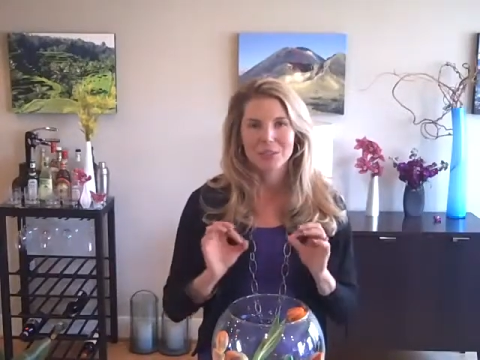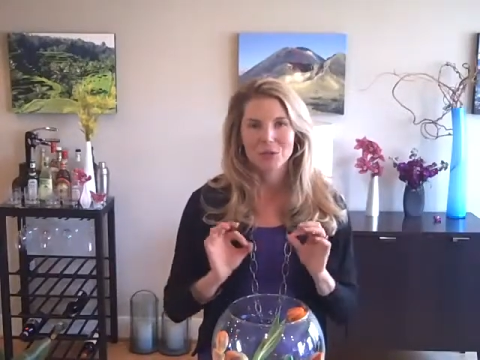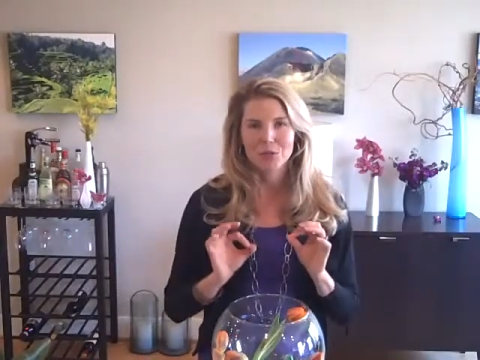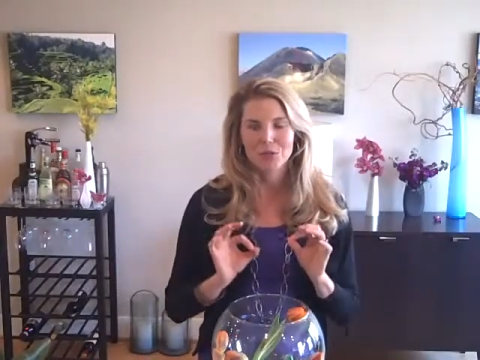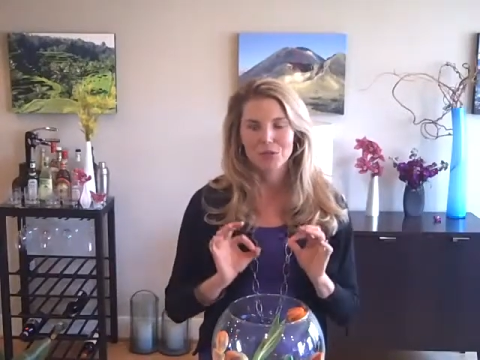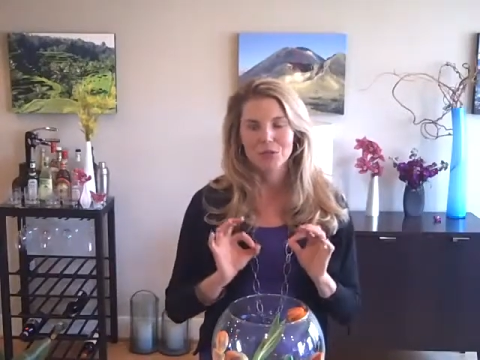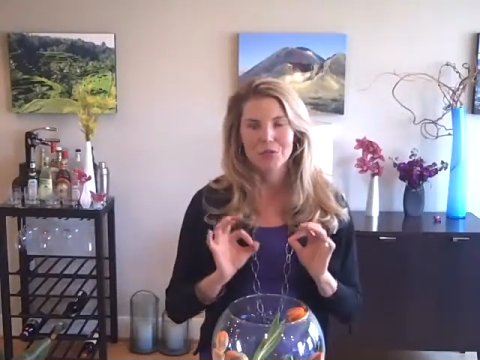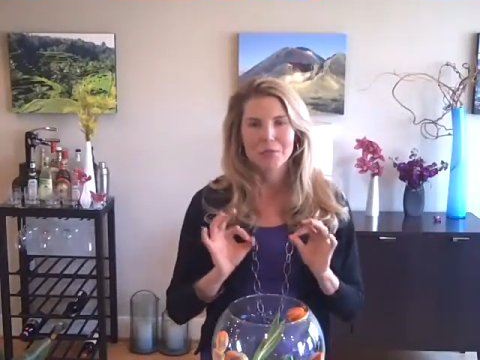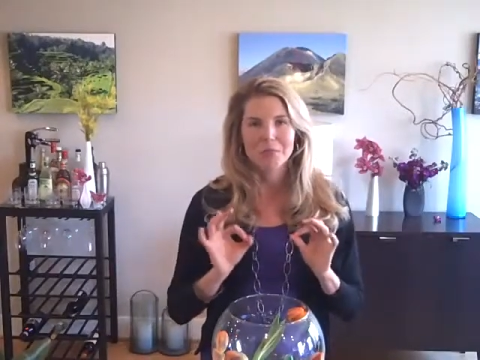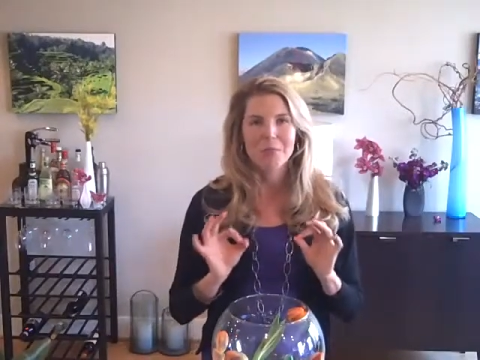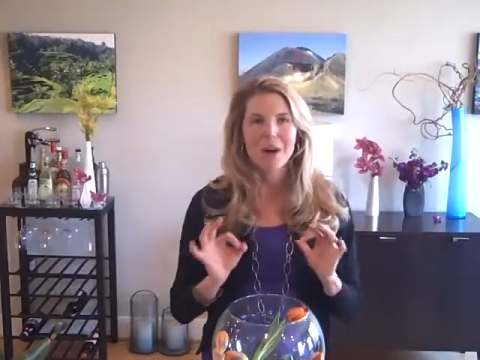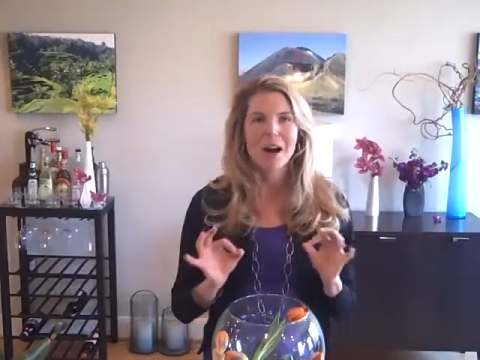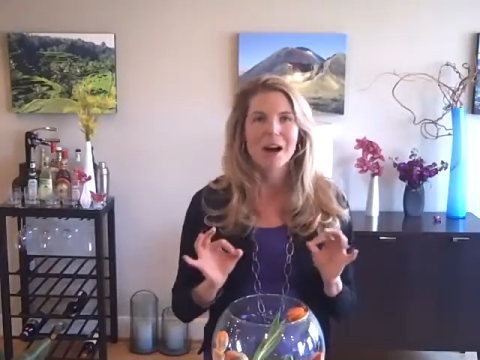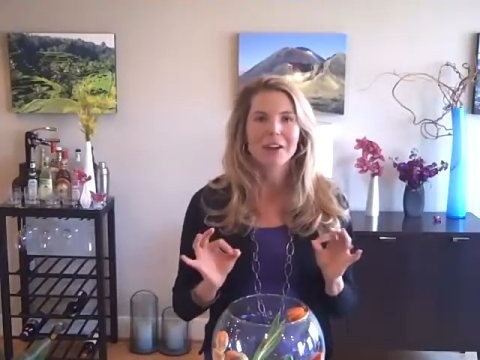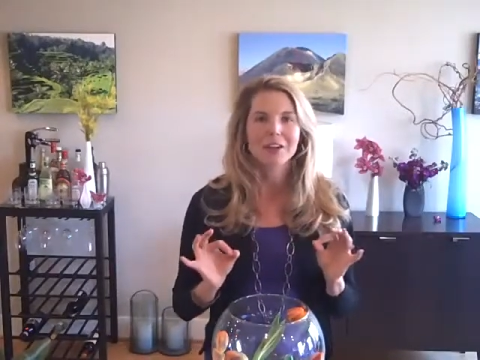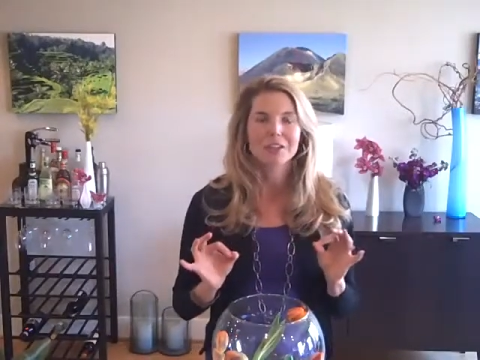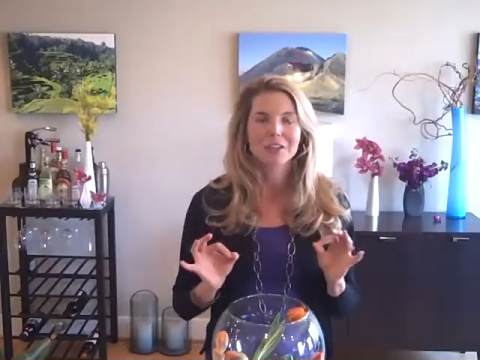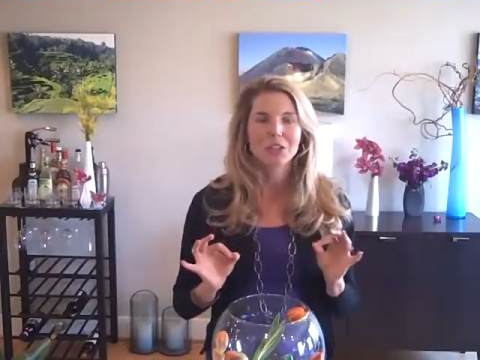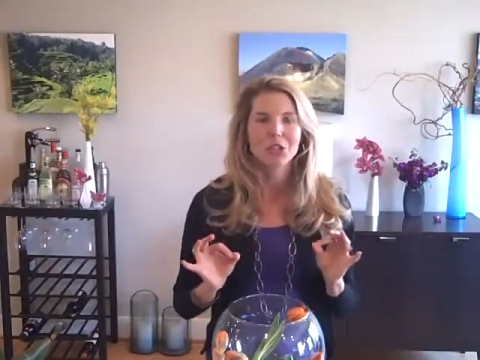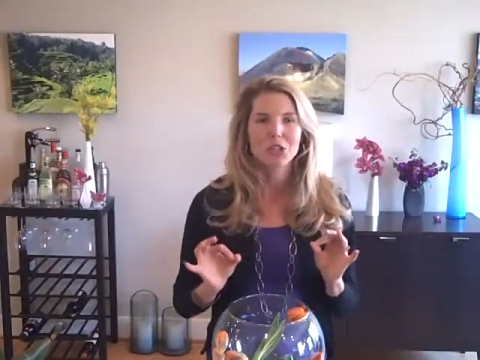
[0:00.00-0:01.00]
sort of
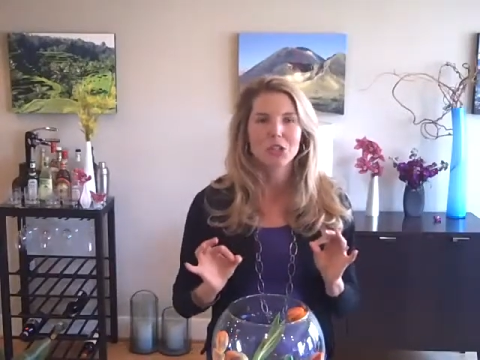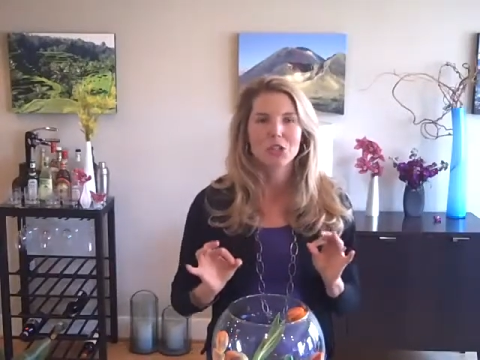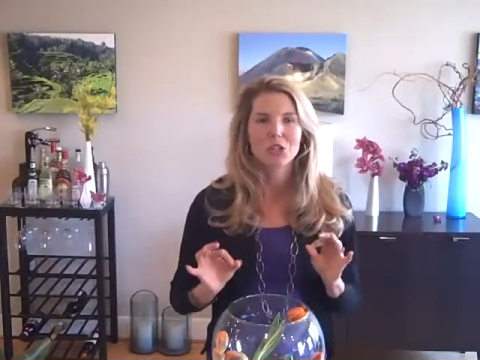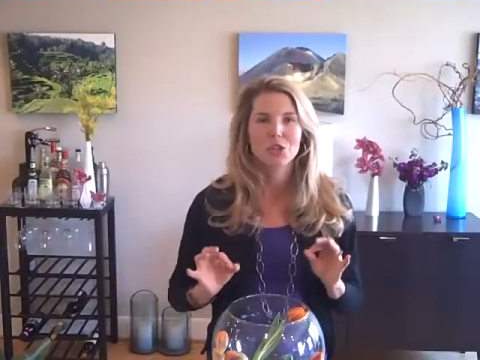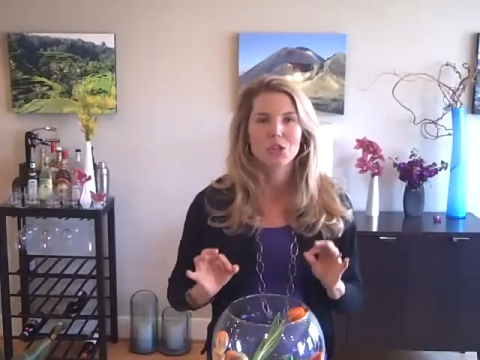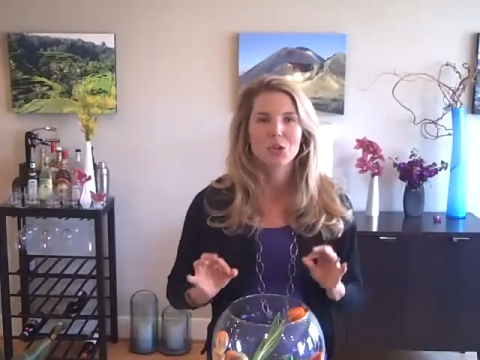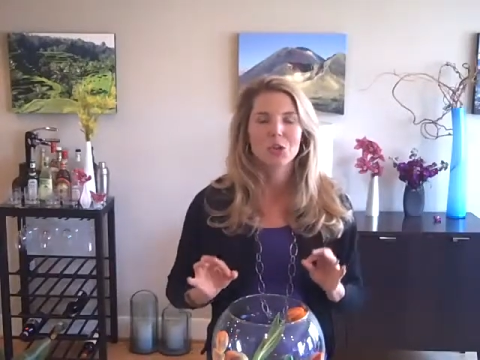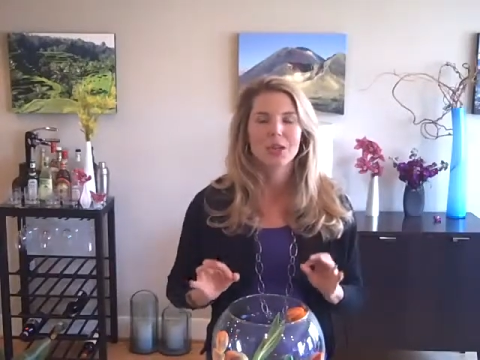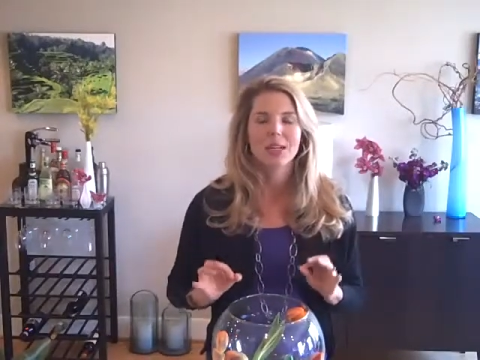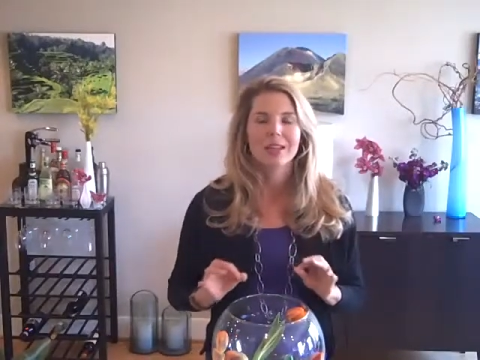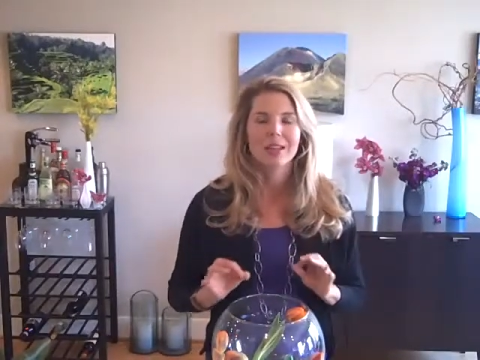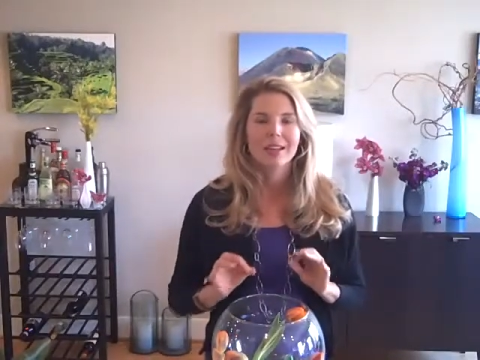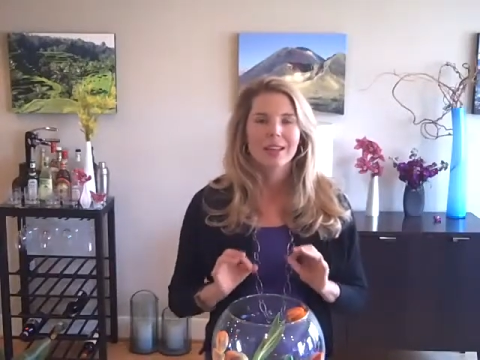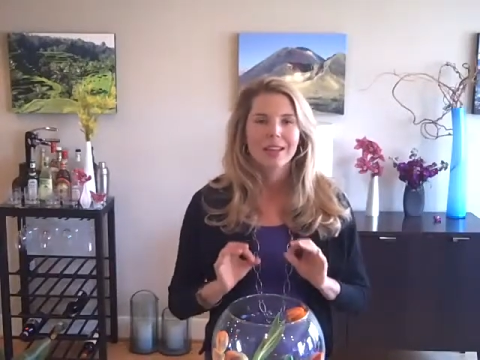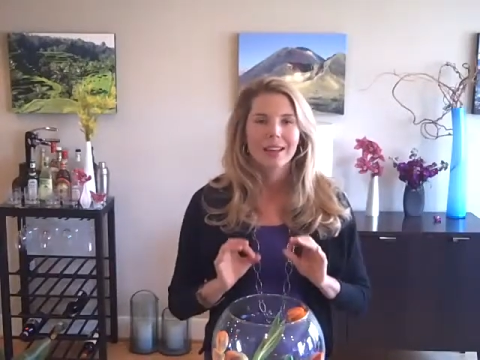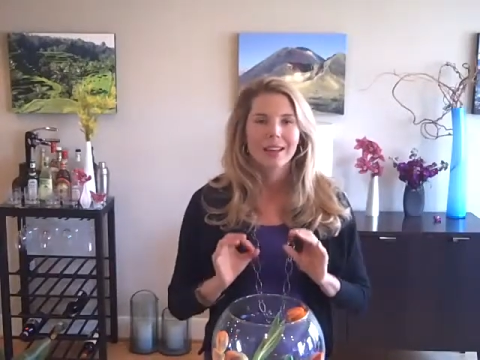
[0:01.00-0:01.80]
modern look to it.